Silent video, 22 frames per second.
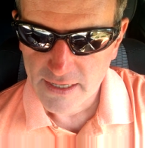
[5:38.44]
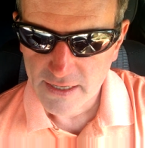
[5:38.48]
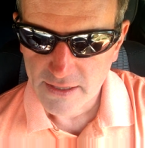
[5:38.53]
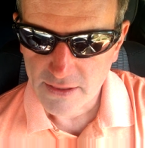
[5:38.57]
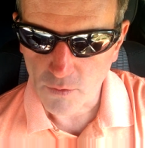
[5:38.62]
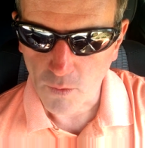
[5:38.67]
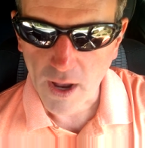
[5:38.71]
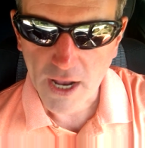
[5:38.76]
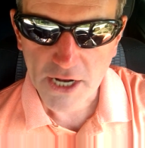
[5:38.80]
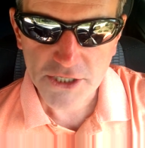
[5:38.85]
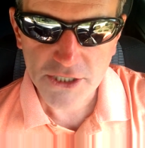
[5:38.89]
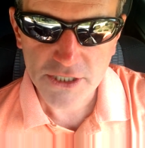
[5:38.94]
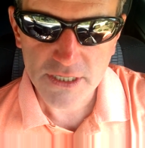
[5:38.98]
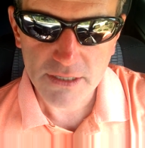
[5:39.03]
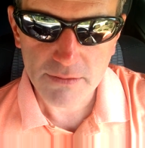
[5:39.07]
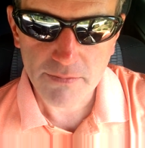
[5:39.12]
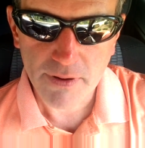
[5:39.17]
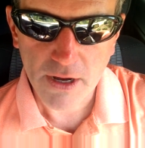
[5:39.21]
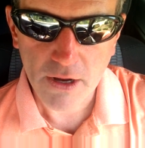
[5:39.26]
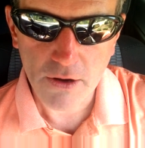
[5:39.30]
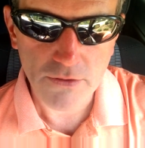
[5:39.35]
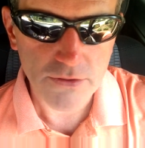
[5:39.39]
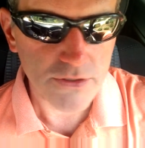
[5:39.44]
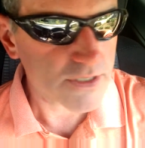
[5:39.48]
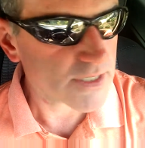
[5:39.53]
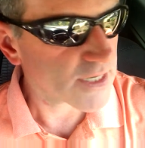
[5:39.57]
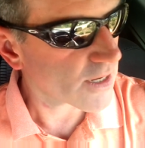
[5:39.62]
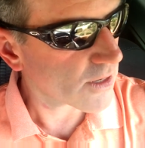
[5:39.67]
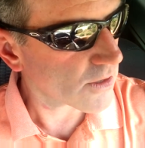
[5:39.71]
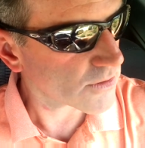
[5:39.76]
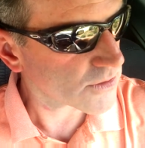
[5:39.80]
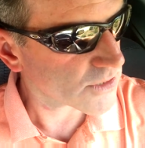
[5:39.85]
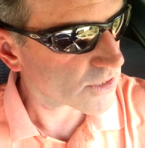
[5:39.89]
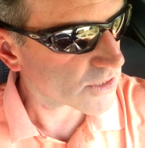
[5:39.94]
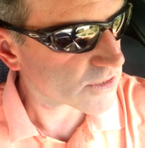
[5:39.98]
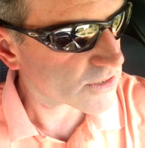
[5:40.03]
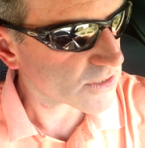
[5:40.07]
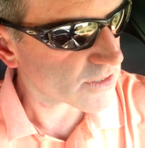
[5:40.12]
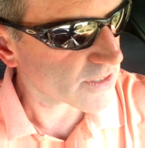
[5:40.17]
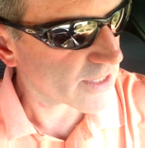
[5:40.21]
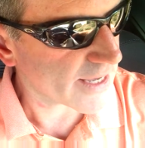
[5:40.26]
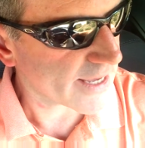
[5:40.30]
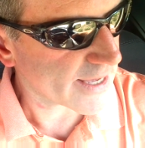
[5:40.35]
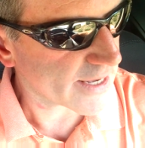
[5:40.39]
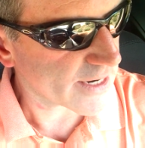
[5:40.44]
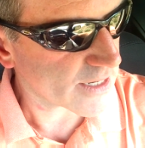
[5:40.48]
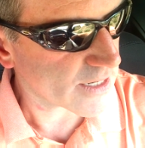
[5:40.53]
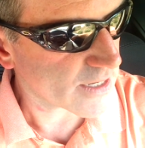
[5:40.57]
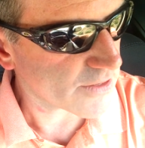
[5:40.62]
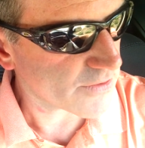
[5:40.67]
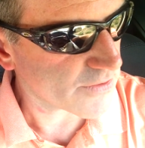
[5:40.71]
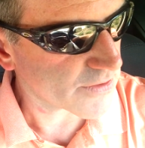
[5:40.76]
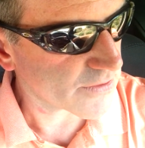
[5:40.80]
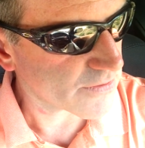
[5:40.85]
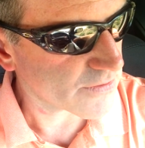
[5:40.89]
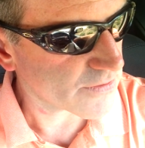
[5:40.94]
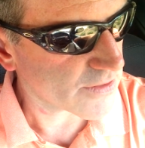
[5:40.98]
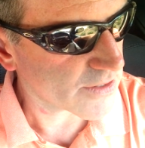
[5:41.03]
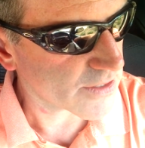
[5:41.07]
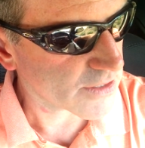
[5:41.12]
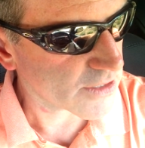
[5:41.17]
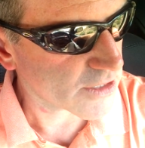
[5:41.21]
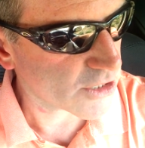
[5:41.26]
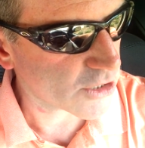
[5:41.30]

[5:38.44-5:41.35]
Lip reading: The Washington Post tells us that